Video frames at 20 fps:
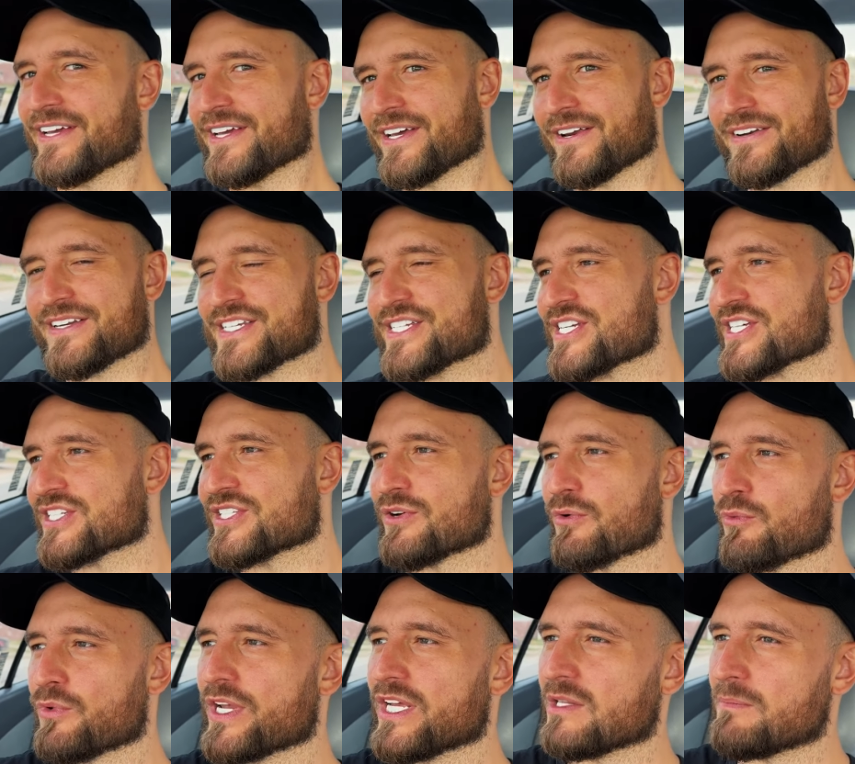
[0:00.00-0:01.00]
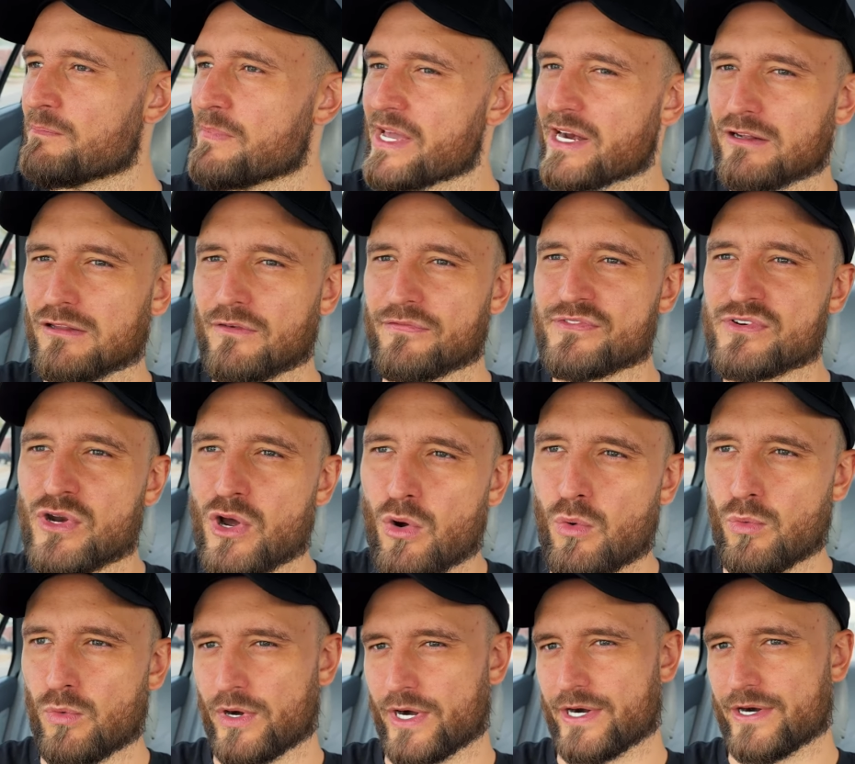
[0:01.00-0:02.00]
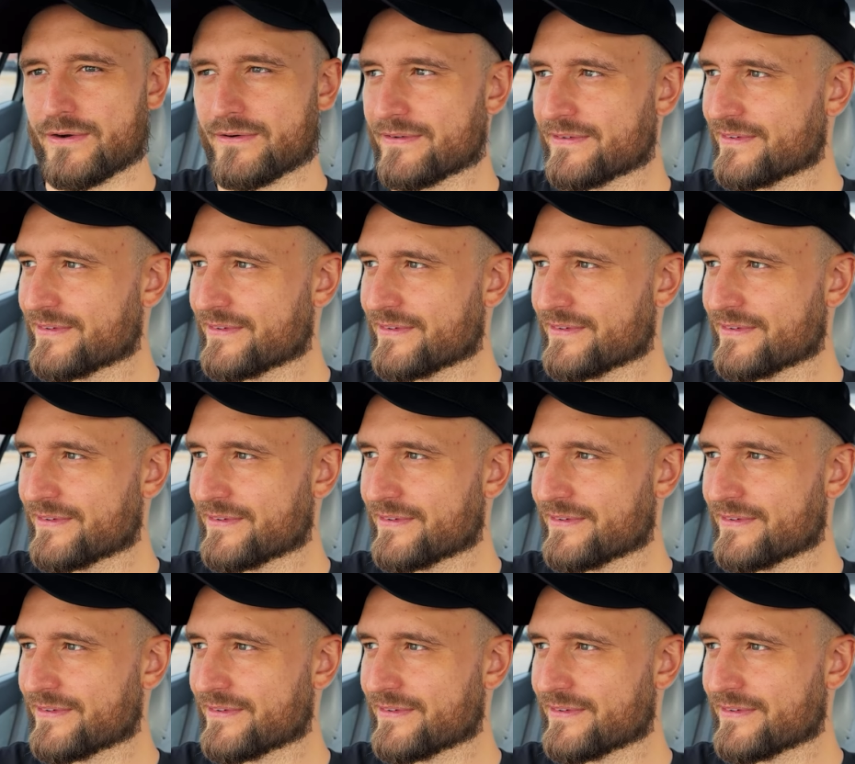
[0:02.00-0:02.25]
You know, this is the real middle of nowhere.